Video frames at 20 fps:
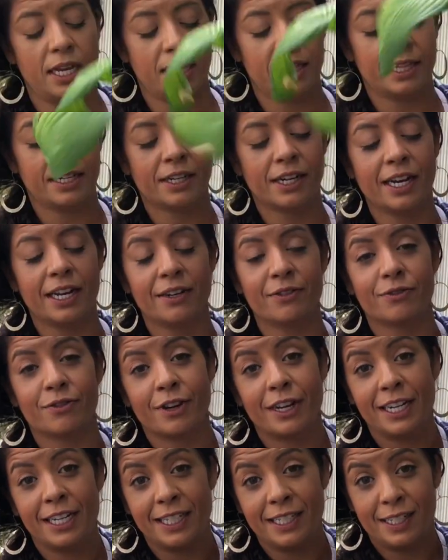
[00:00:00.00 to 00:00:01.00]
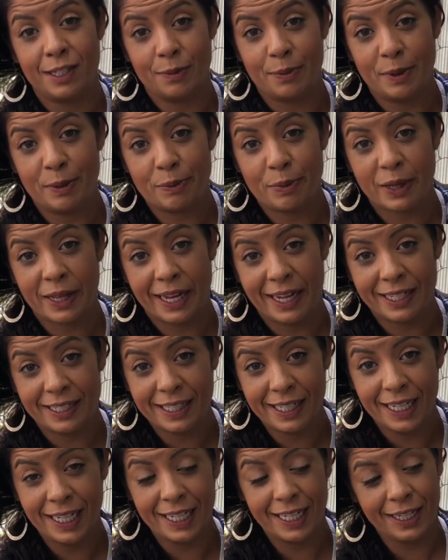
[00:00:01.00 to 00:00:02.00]
They're kind of ready to be
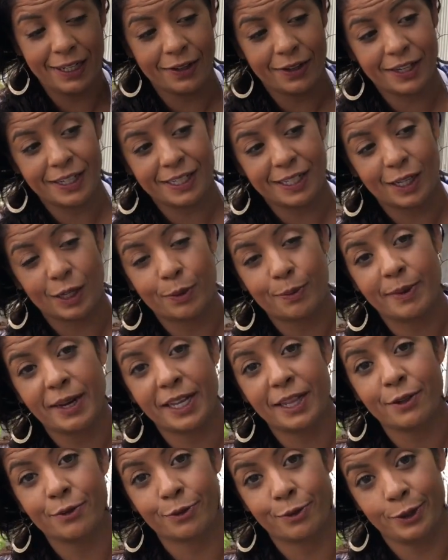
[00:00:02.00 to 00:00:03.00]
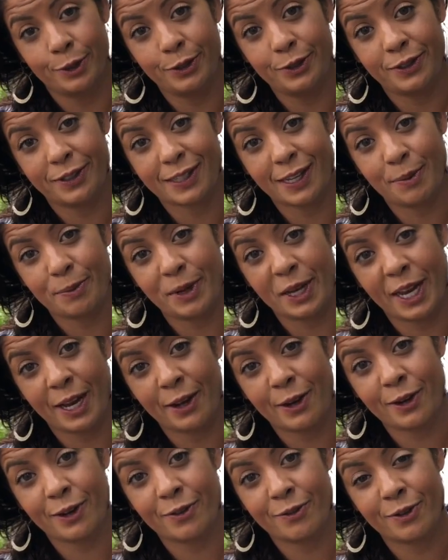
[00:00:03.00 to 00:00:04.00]
planted. You can tell by the roots coming
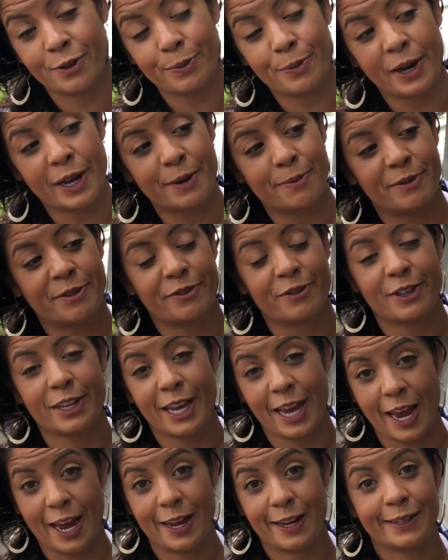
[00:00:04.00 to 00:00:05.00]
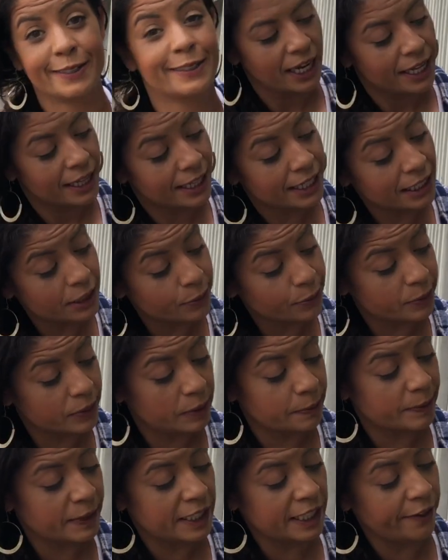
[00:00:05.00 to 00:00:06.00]
out of the bottom of the can. These
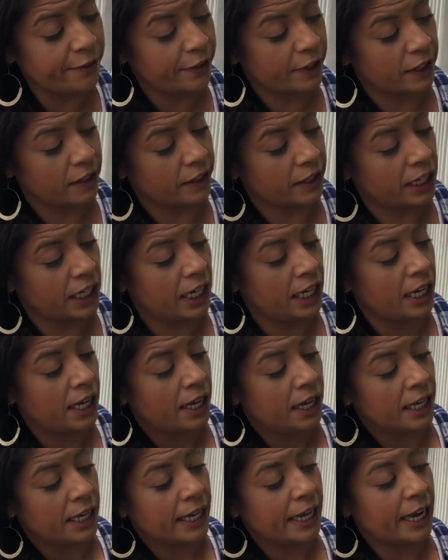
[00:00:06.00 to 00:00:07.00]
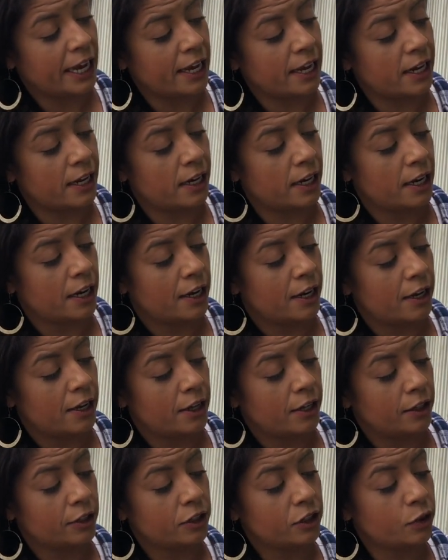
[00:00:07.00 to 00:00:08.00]
specifically get
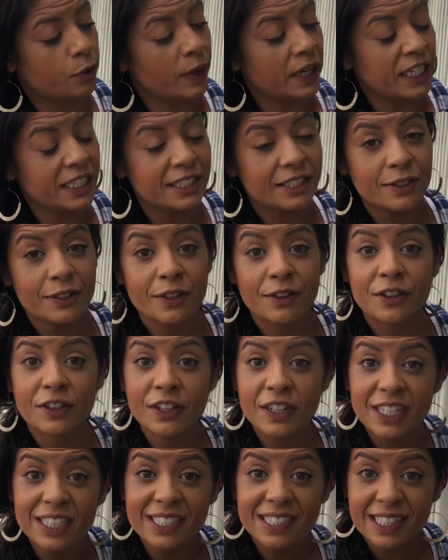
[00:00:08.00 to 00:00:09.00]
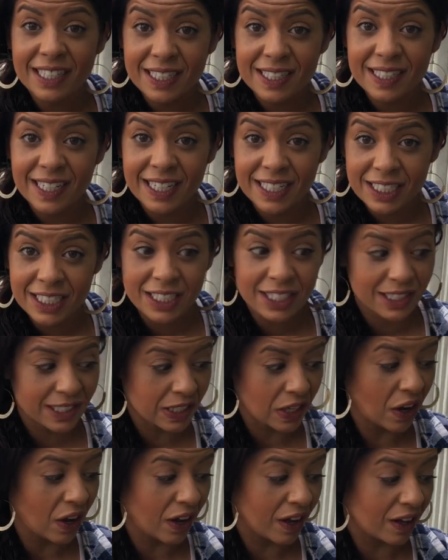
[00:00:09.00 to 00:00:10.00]
22 to 36 inches
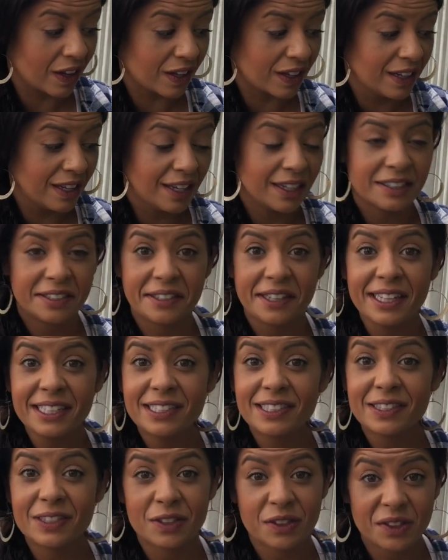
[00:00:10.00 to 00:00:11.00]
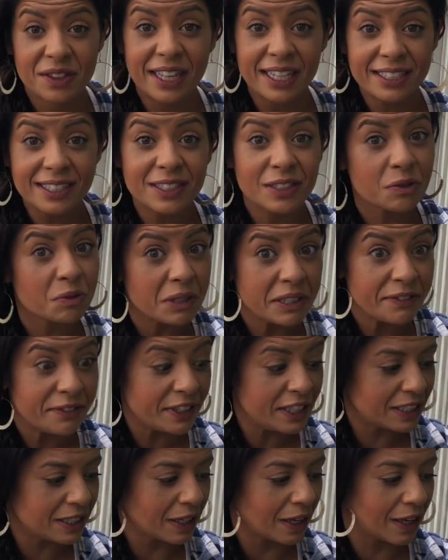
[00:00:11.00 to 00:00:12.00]
tall. So that's 3
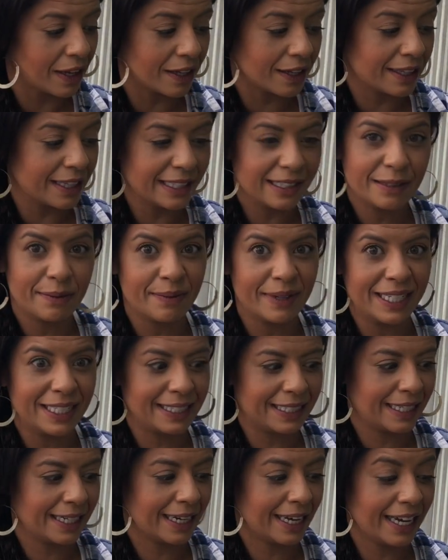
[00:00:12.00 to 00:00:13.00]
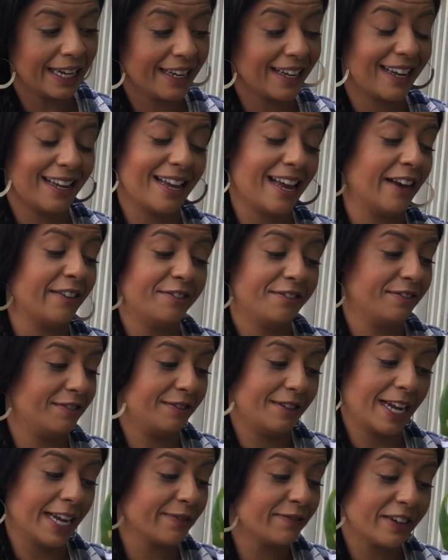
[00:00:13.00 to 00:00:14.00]
feet tall. That's amazing.
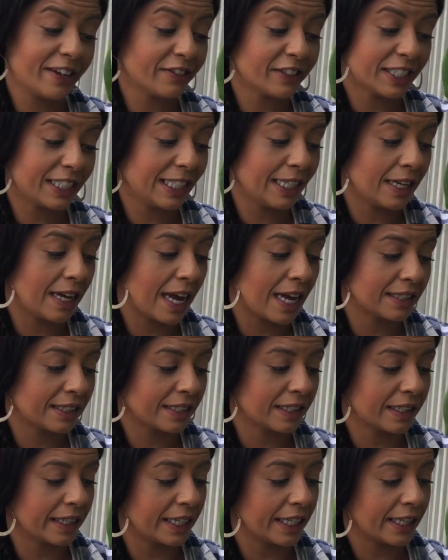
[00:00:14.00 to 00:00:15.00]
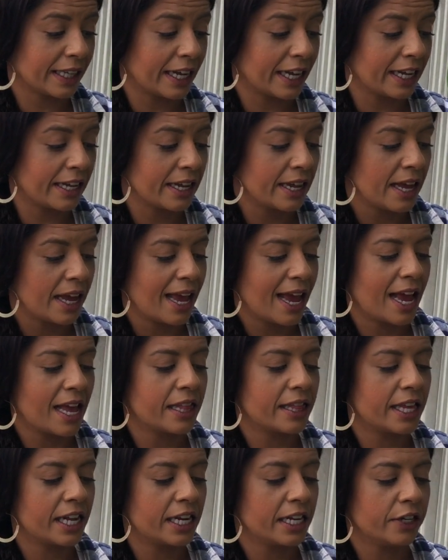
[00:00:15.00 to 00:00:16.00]
I've never seen a hosta like that.
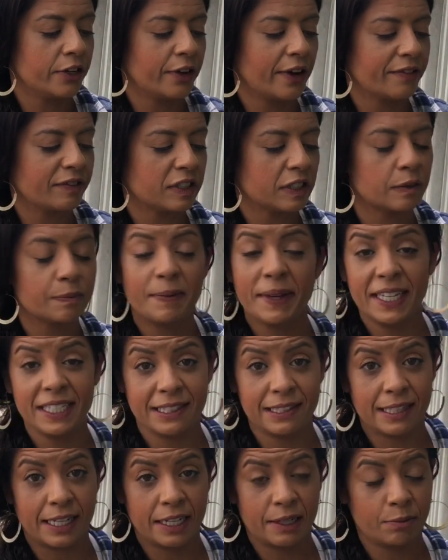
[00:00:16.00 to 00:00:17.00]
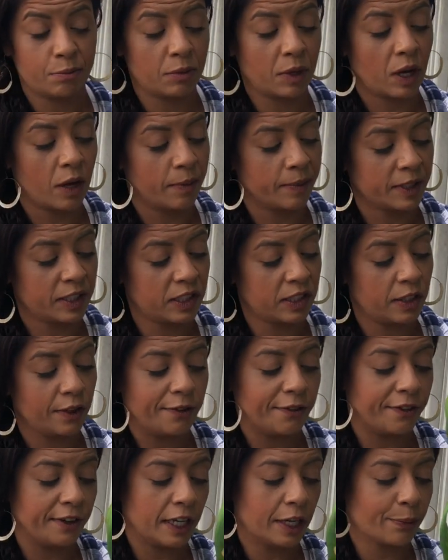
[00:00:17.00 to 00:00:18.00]
And then you have to space them almost 2
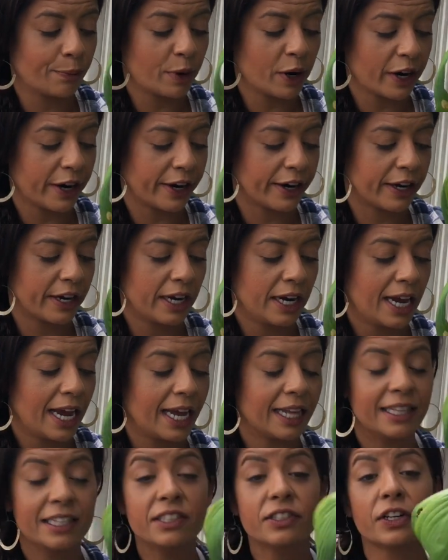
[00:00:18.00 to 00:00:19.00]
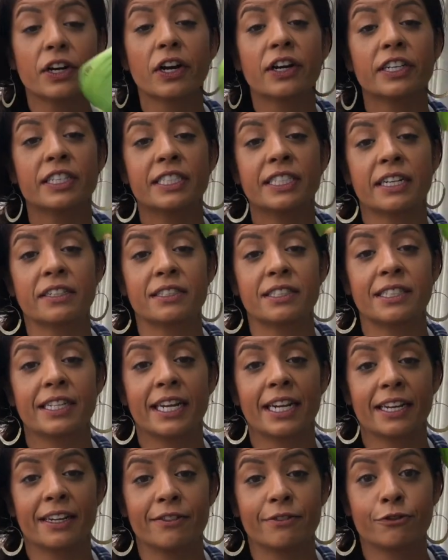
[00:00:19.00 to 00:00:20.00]
feet apart. And these are hardy down to
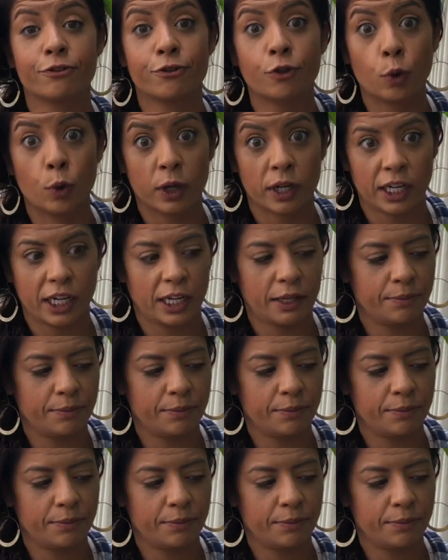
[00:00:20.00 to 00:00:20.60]
negative 40.